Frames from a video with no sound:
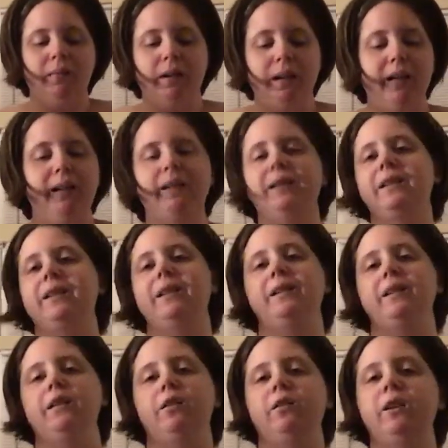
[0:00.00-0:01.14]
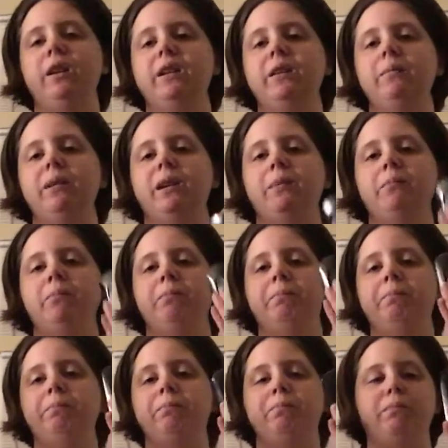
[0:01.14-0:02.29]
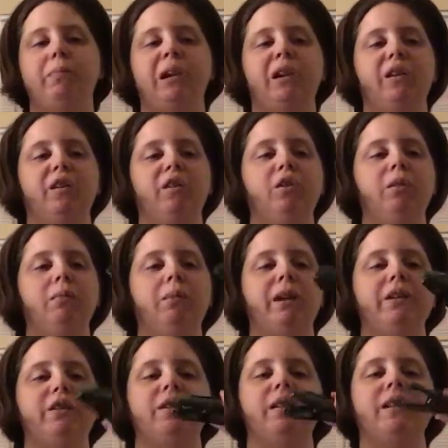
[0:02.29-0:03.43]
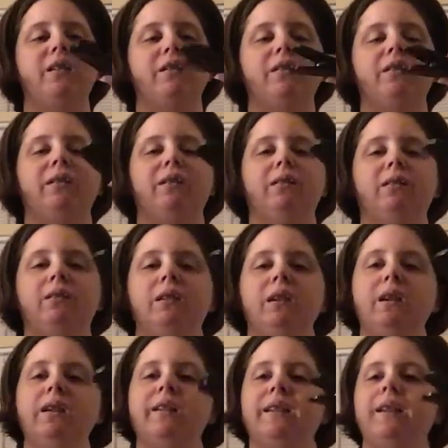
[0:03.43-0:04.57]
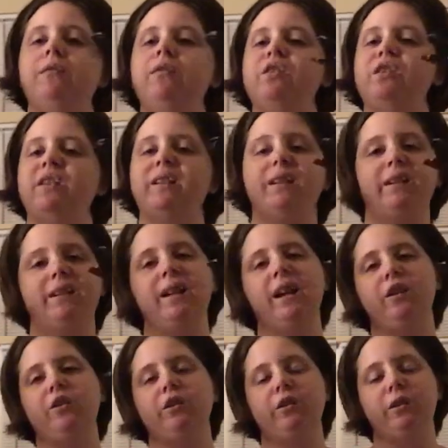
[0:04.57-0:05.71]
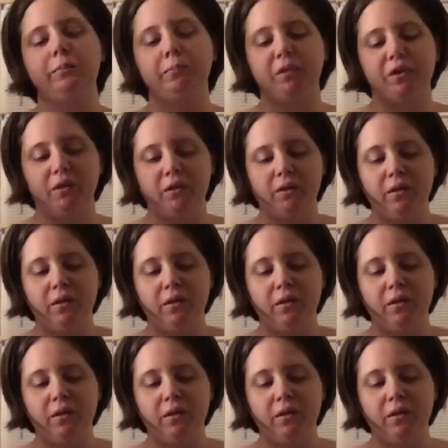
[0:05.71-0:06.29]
it's gonna sound crazy, but I bought a whole bunch of these little sandwich snacker clips.